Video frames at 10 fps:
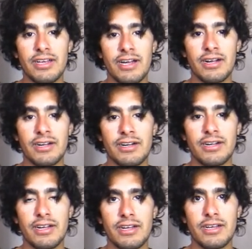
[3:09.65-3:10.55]
are
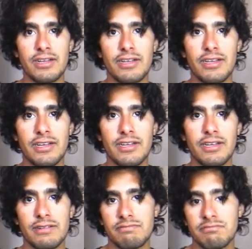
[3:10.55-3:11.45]

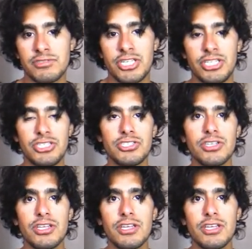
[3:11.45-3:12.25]
changed,